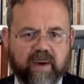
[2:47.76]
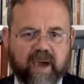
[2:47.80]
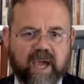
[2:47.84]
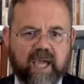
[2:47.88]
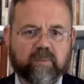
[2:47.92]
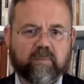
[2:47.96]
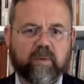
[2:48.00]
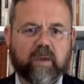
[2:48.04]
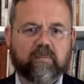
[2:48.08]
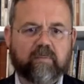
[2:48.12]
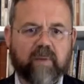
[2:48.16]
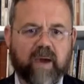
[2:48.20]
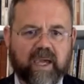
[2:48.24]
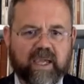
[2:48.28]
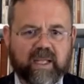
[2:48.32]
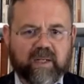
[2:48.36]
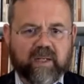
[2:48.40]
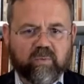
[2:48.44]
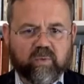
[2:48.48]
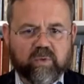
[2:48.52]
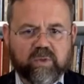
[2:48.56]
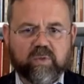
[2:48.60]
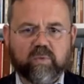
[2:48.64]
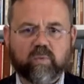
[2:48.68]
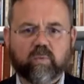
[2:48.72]
back of my
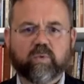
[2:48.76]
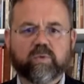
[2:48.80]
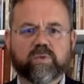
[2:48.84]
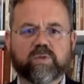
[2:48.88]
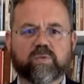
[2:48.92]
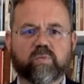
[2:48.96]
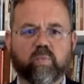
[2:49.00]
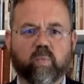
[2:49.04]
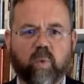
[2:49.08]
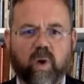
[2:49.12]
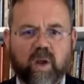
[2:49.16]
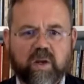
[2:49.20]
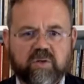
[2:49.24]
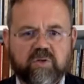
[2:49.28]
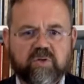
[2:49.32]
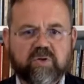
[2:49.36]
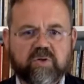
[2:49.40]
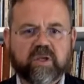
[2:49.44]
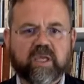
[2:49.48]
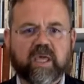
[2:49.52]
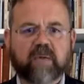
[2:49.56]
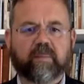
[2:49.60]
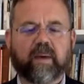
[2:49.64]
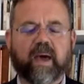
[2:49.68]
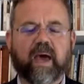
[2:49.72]
mind was was
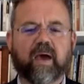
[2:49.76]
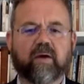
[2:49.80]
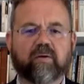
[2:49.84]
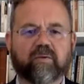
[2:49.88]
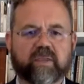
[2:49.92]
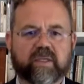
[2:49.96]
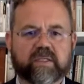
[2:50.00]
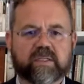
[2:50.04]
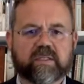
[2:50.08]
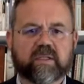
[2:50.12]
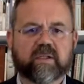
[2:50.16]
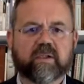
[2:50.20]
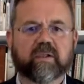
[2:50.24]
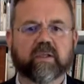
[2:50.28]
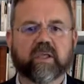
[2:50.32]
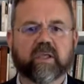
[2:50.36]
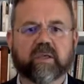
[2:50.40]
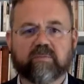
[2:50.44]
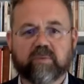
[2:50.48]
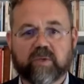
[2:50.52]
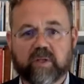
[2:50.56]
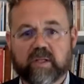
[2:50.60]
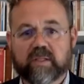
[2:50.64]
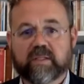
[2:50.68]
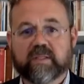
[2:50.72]
wondering about how this little
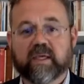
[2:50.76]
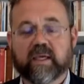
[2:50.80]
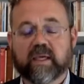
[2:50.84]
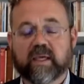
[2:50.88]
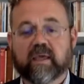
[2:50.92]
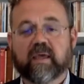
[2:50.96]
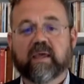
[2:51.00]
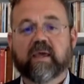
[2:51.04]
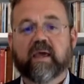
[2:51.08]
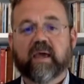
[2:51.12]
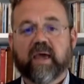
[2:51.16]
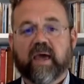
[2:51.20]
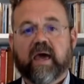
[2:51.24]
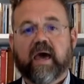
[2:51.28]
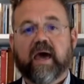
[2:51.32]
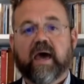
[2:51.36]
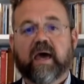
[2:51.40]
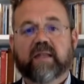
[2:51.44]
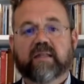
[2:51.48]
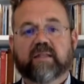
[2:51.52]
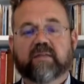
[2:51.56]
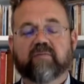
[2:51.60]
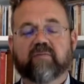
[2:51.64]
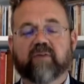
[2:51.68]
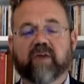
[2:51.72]
community
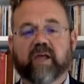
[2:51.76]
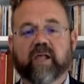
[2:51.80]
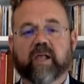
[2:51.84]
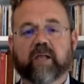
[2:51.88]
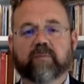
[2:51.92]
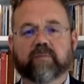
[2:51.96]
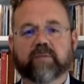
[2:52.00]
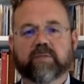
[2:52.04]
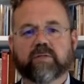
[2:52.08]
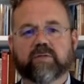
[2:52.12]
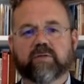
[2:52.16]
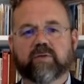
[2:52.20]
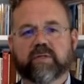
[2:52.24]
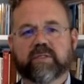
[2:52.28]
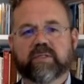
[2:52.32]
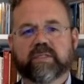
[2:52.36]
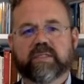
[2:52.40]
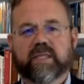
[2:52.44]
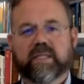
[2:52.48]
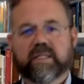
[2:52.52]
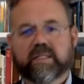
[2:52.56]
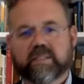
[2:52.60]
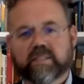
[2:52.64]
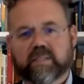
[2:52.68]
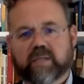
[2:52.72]
had developed, and so I
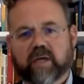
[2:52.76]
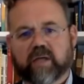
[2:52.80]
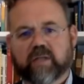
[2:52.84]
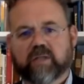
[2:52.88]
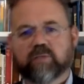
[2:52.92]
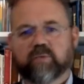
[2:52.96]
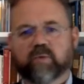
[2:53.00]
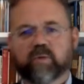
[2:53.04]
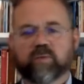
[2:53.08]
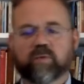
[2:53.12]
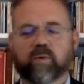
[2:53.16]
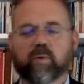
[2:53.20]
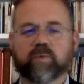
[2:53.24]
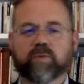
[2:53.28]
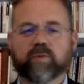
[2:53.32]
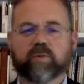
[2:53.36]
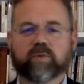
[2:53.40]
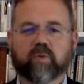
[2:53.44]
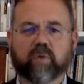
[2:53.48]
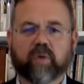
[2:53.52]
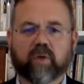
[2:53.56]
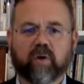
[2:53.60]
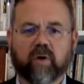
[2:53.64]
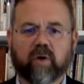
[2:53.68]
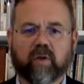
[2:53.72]
stayed in touch with what was
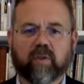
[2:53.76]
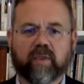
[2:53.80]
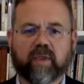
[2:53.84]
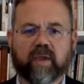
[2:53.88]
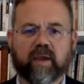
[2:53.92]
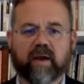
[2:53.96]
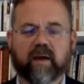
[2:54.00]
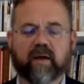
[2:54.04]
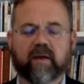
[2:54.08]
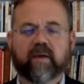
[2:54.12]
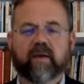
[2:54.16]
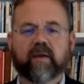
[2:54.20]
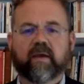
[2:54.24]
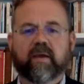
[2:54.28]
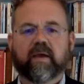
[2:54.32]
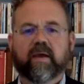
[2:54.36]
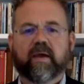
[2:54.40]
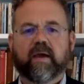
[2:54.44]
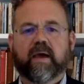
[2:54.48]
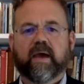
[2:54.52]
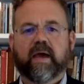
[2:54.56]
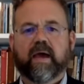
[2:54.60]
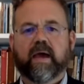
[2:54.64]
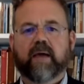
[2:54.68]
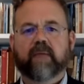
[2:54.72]
going on there,
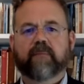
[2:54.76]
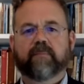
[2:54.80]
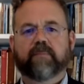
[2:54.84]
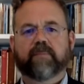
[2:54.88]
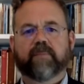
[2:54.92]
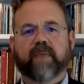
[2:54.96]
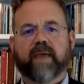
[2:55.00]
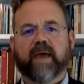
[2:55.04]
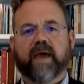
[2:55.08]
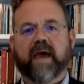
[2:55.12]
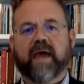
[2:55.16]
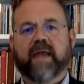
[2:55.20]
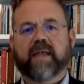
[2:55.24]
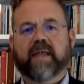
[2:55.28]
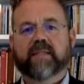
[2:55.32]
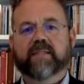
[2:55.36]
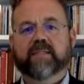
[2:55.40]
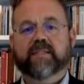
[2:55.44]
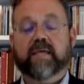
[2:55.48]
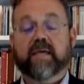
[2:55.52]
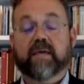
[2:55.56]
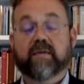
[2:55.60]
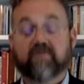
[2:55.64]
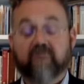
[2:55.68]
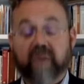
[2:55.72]
um, and
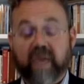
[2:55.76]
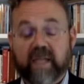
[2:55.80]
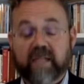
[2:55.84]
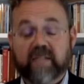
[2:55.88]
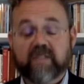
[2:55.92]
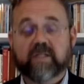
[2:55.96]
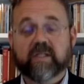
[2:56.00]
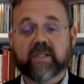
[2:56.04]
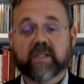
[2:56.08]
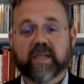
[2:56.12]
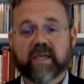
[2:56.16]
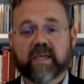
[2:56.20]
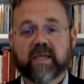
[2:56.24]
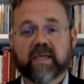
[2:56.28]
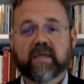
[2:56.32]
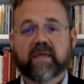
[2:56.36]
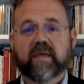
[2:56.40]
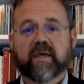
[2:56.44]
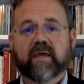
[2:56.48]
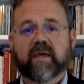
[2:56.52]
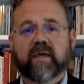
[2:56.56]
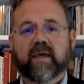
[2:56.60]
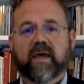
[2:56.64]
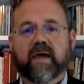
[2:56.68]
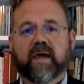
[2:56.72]
eventually,
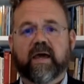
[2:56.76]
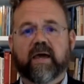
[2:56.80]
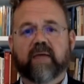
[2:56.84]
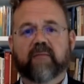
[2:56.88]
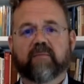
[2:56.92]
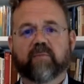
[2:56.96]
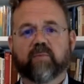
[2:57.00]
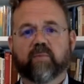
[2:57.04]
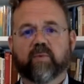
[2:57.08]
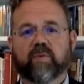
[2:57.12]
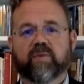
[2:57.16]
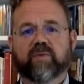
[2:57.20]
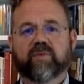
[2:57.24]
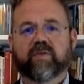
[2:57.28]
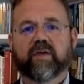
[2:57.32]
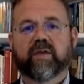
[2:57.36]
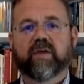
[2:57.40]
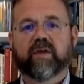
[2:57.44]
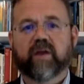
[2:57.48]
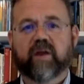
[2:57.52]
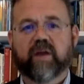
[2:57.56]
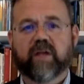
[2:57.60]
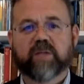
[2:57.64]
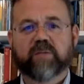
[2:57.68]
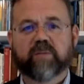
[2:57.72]
um, with the
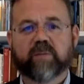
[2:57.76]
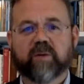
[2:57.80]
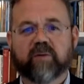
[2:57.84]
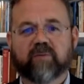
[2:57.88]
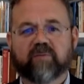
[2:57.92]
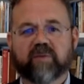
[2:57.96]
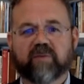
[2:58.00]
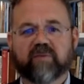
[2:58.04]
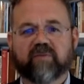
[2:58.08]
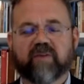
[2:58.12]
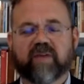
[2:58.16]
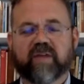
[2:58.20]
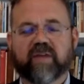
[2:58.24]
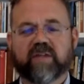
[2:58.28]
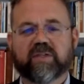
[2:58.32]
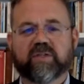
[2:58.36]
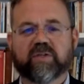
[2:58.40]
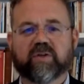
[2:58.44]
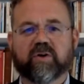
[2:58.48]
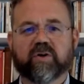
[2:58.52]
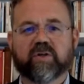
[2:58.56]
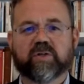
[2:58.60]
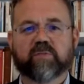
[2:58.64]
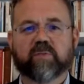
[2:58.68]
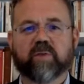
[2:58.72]
encouragement of my friend
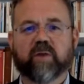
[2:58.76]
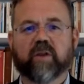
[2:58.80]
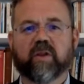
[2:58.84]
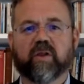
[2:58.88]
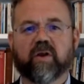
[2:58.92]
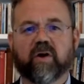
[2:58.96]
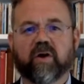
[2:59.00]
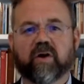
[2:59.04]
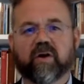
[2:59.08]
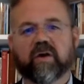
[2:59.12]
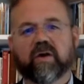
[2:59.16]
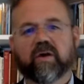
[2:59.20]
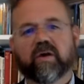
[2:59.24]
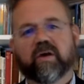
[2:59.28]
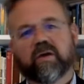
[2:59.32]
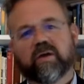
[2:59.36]
Scott Spurlock,